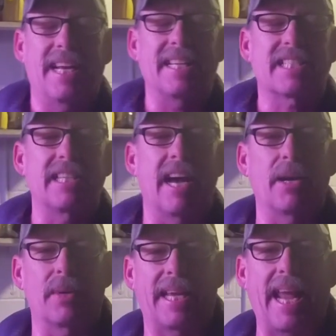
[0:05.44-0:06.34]
Snyder
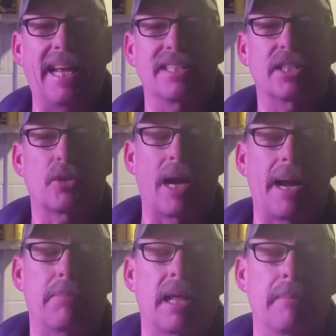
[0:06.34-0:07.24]
with Kansas
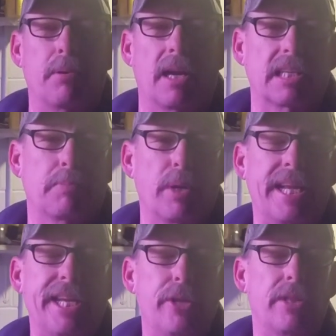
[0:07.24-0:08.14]
Trapline Products bringing
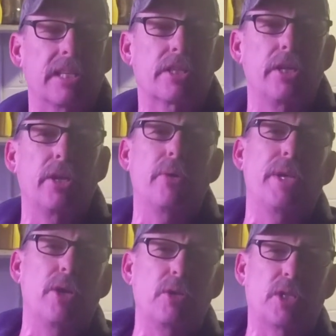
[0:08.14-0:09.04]
you this new
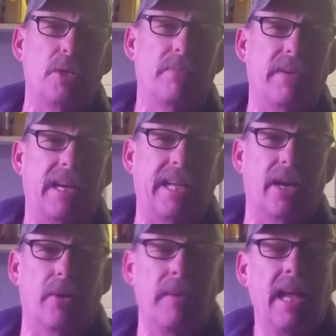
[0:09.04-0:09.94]
YouTube video.
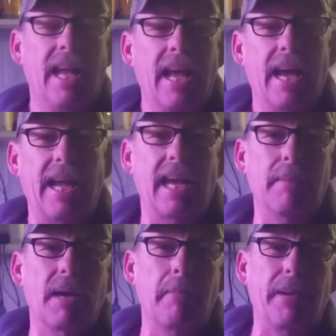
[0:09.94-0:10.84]
Hey, I'm
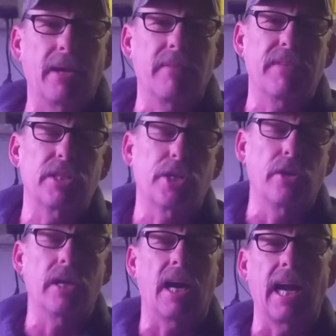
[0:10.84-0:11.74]
up here in Ventura,
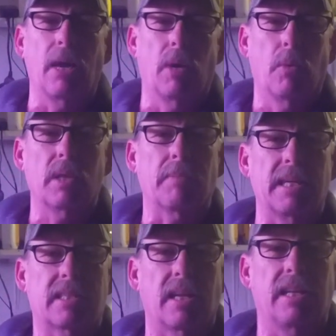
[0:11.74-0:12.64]
Iowa with my
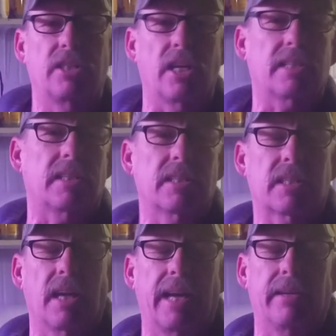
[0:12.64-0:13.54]
son Justin
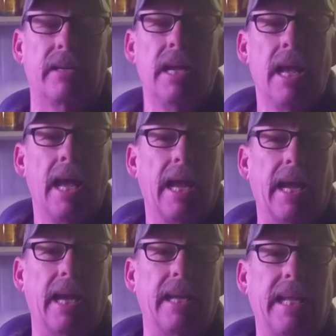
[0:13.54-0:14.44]
Snyder,
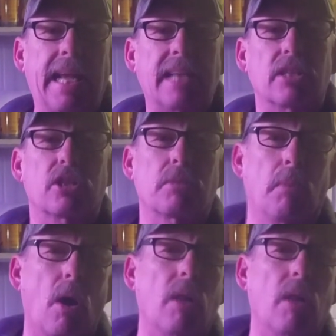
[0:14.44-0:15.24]
and he has a small